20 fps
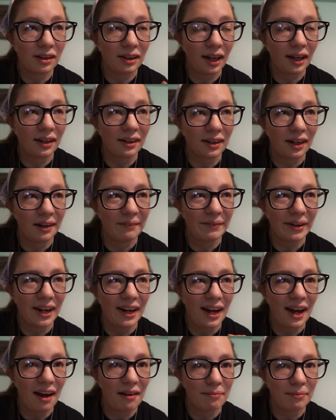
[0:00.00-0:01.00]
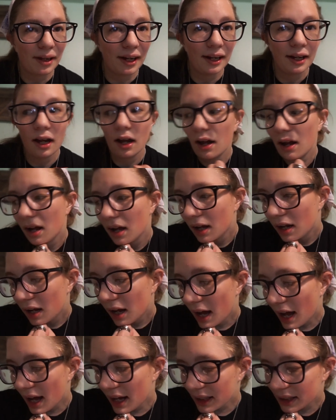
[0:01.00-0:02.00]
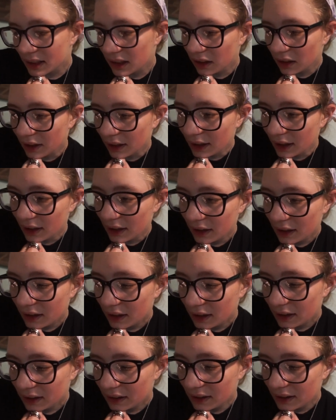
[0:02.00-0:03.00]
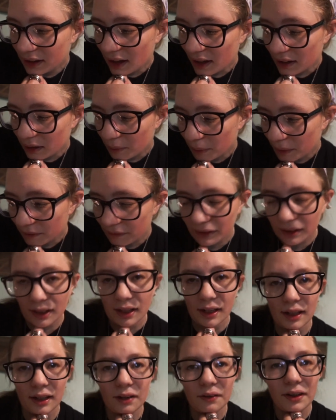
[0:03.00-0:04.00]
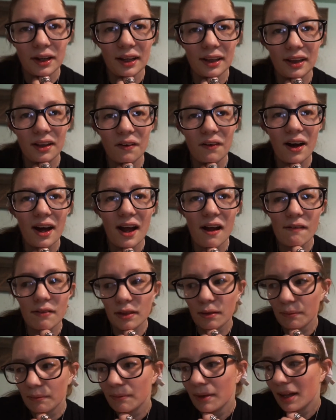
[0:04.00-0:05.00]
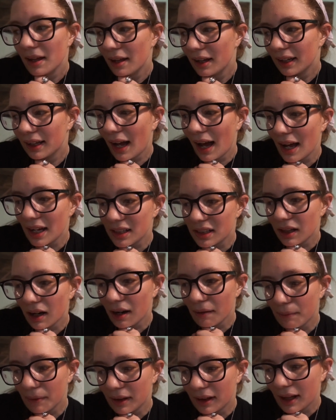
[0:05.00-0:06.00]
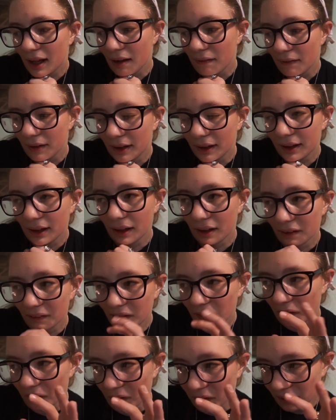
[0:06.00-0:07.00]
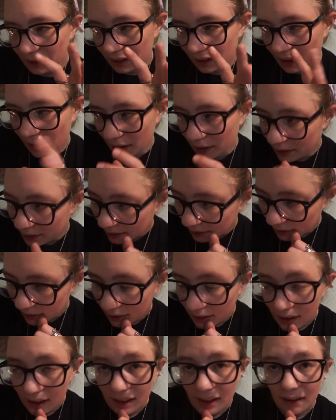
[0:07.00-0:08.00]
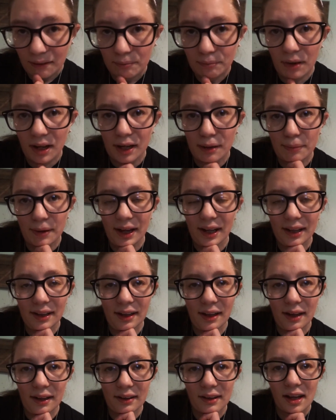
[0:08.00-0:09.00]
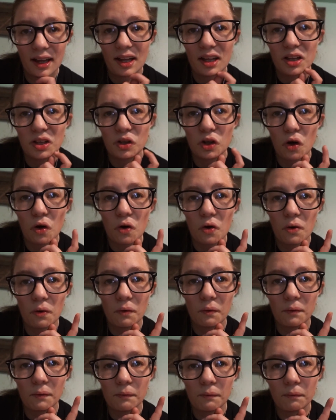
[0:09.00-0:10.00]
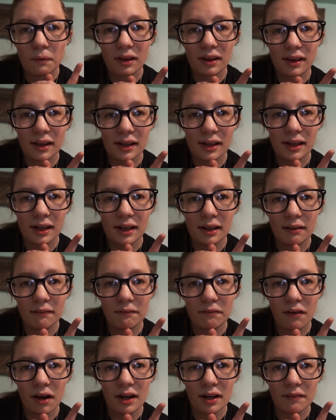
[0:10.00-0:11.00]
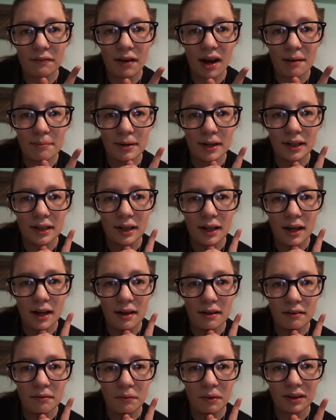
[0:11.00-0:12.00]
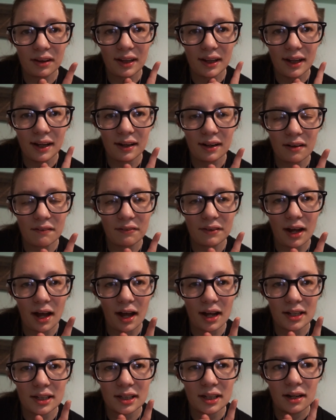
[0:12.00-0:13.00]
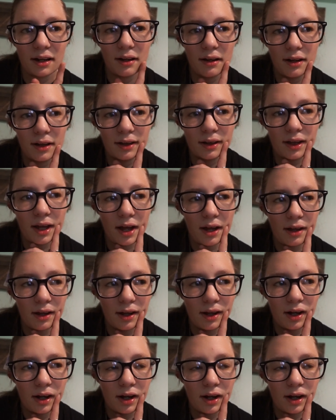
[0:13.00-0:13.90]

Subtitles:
a later date when I have money. Actually, that's a perfect idea. Okay, so I have some cash that I've been saving in a little like money bank thing. So once I find a fabric and once I get enough cash that